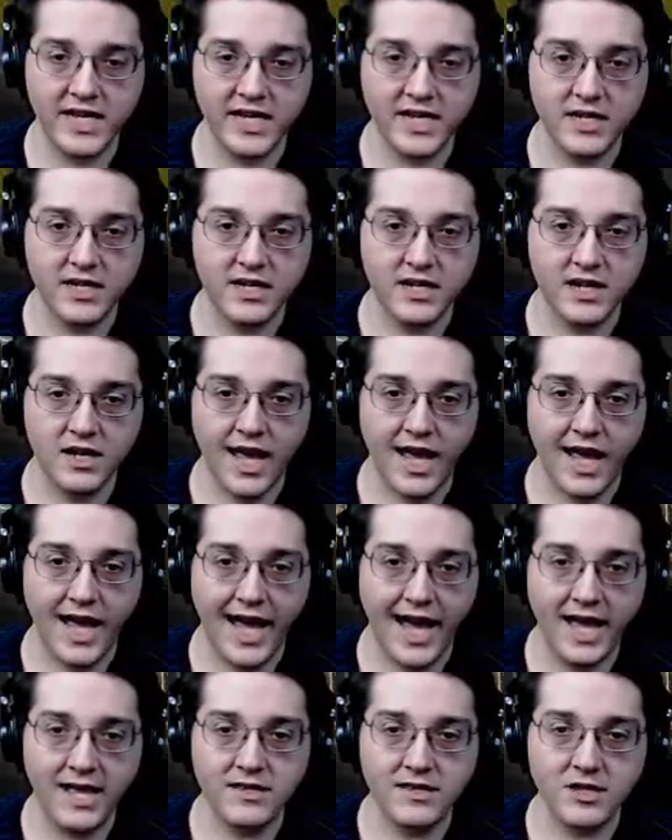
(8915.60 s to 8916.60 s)
it
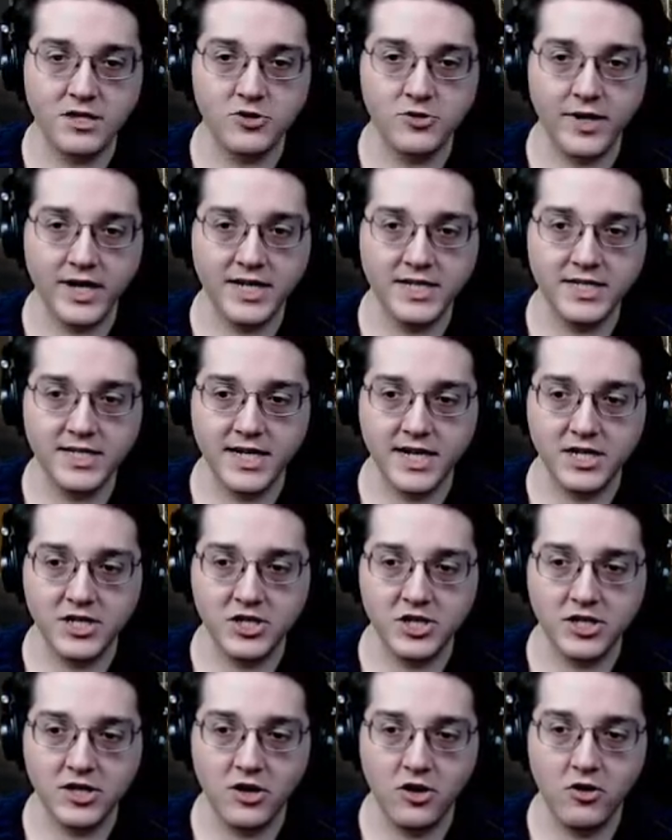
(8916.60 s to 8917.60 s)
at the train
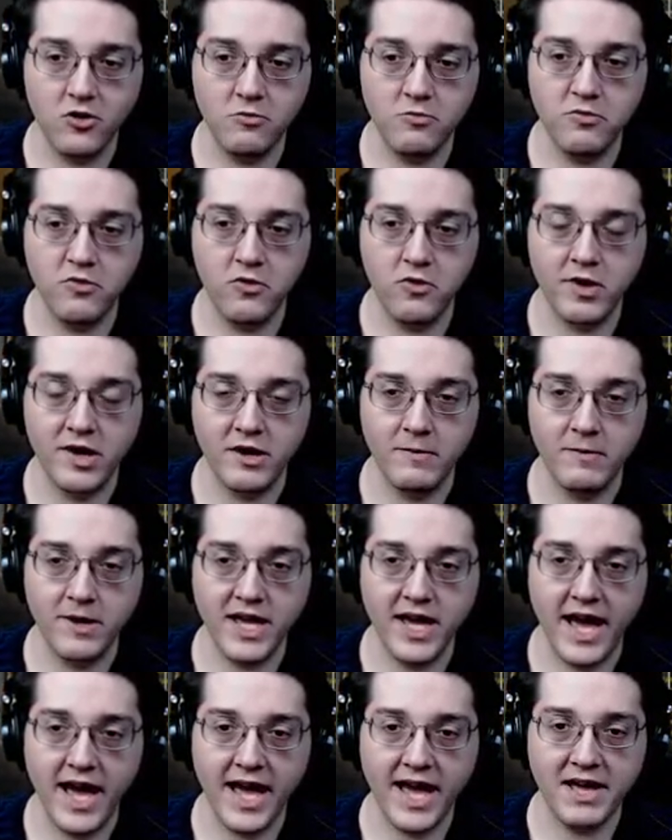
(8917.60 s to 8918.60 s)
station. Oh boy, we
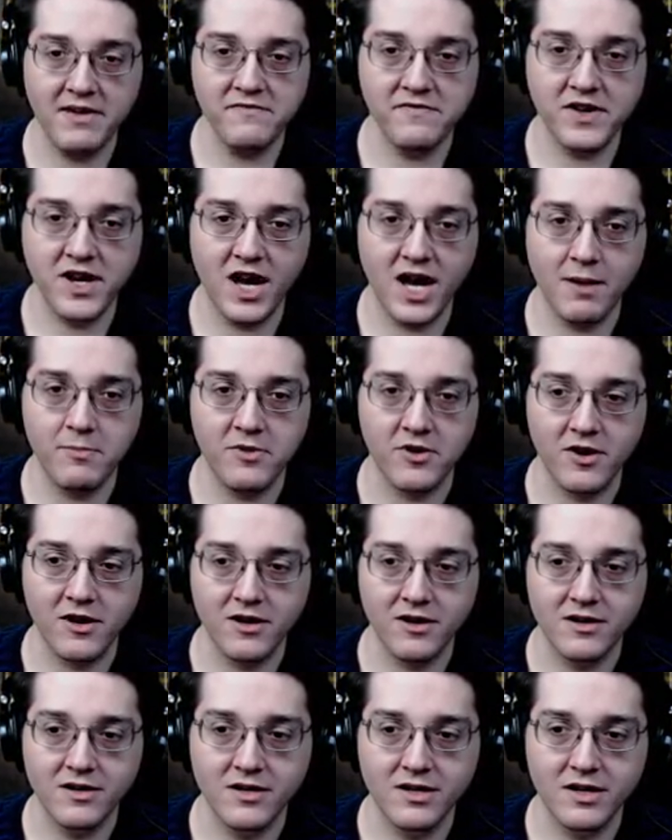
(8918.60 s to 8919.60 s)
have
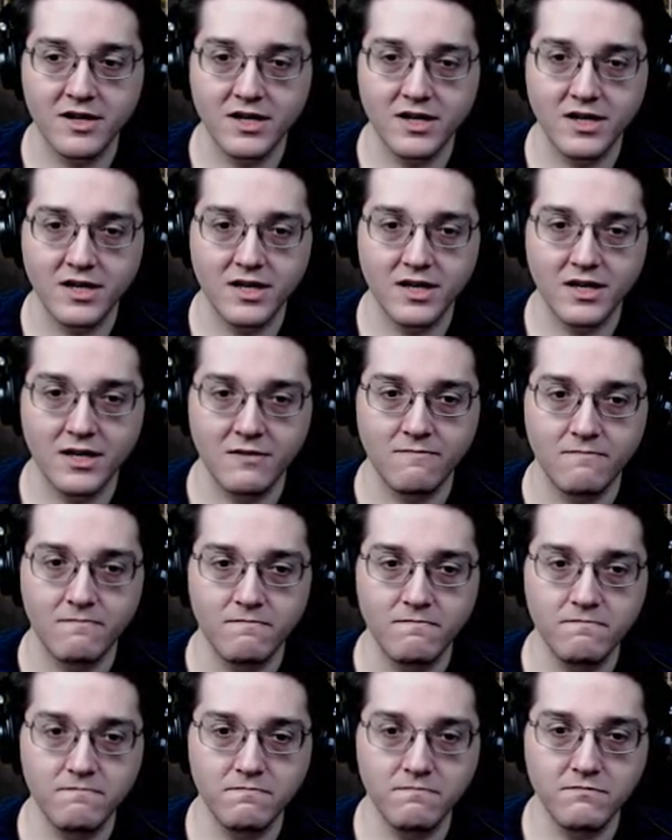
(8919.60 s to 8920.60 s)
copper.
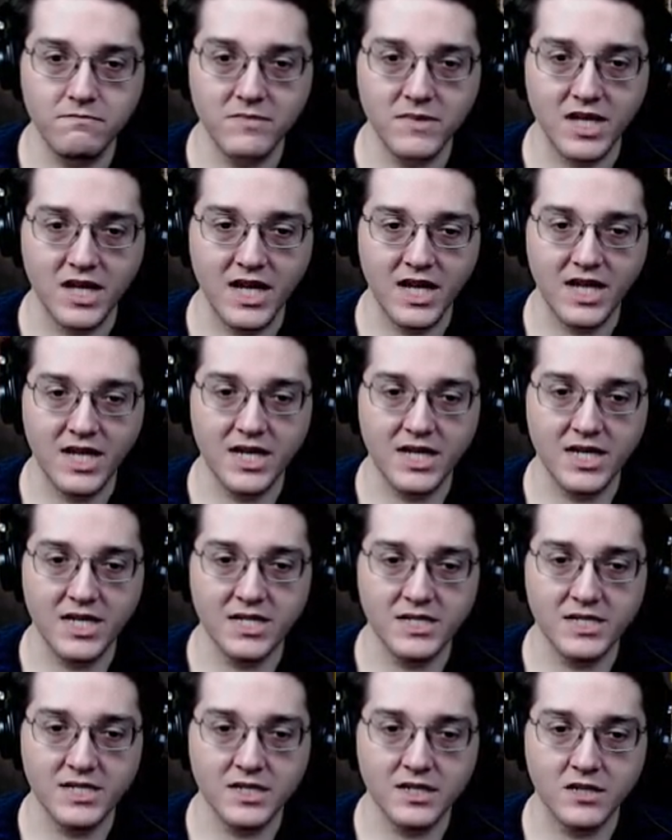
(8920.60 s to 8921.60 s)
It
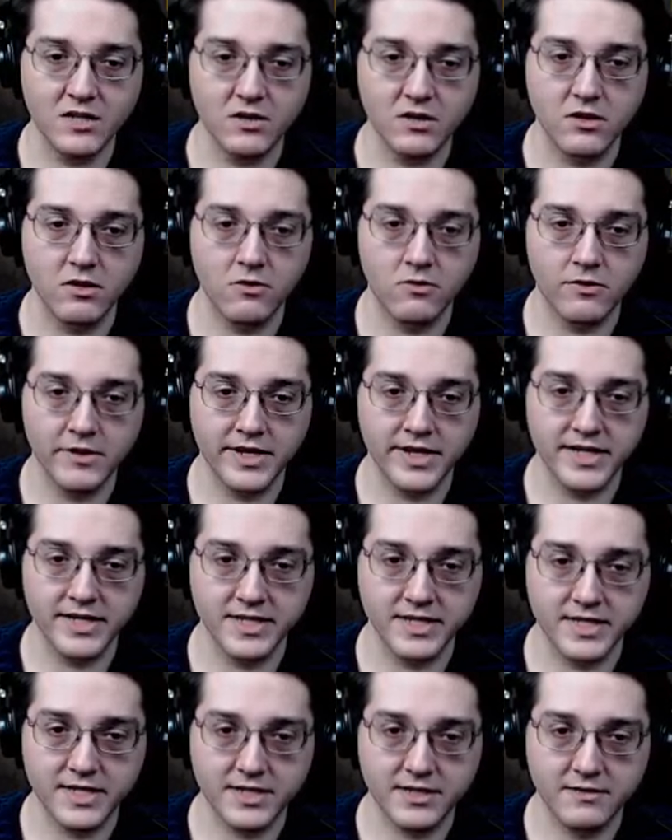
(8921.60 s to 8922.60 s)
is
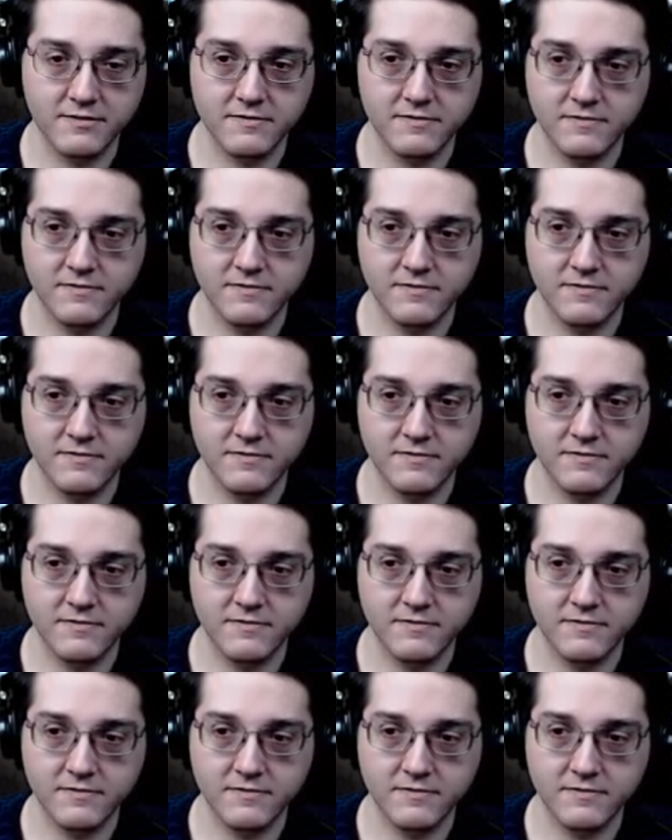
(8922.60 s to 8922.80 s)
glorious.